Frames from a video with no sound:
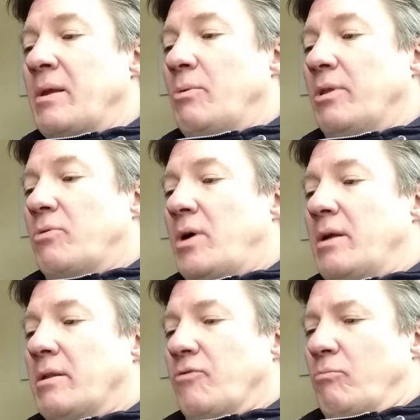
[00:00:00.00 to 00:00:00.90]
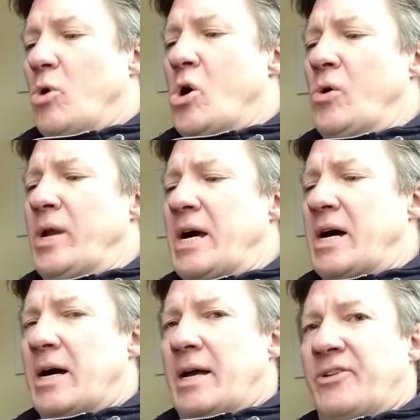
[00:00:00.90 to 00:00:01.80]
with cries of
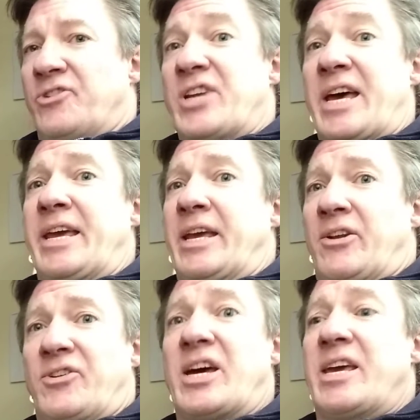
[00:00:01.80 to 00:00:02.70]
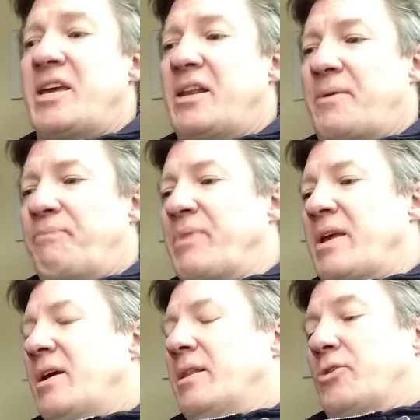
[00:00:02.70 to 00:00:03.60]
"Moria!" and "Dain! Dain!"
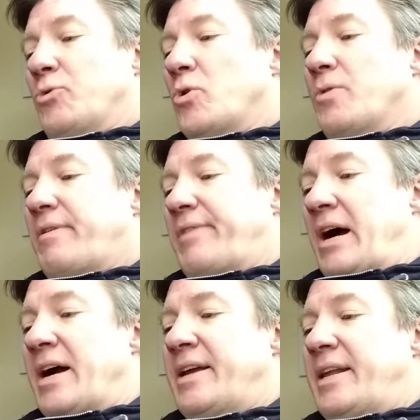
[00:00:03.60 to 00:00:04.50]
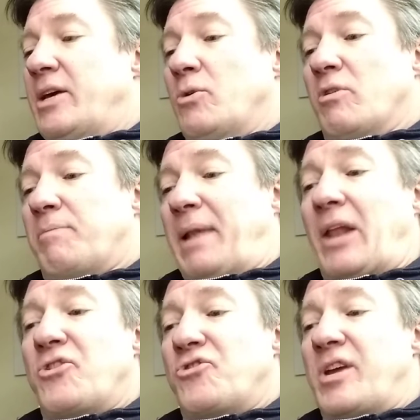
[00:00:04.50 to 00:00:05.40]
The dwarves of the Iron Hills
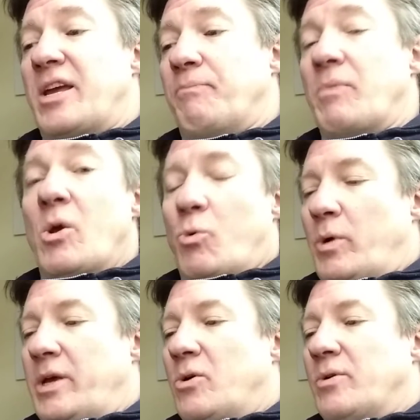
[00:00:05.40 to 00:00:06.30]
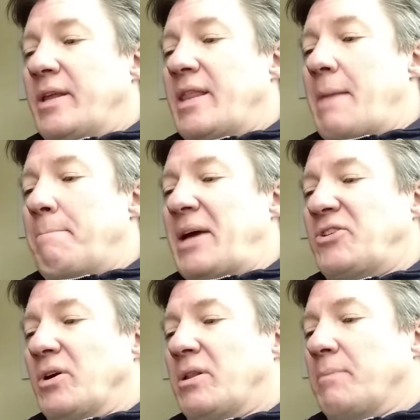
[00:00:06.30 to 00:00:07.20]
plunged in, wielding their
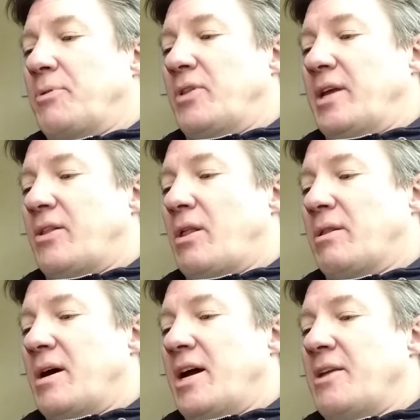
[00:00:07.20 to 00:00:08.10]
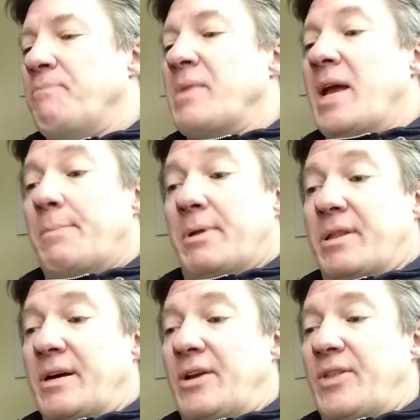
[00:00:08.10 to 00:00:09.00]
mattocks upon the other side, and
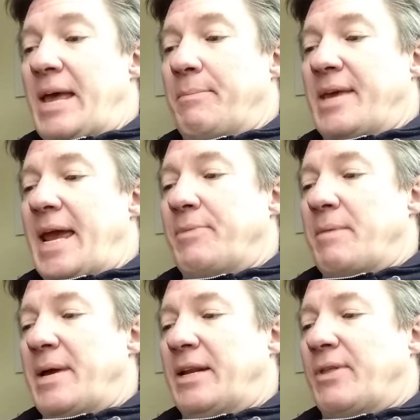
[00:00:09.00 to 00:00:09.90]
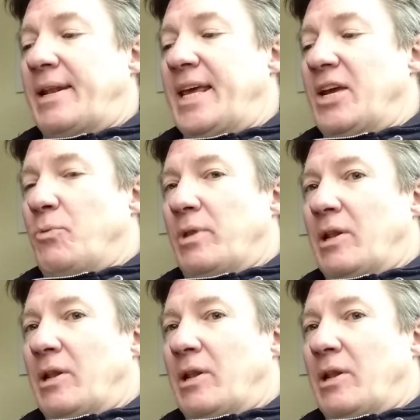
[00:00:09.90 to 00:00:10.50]
beside them came the men of the lake with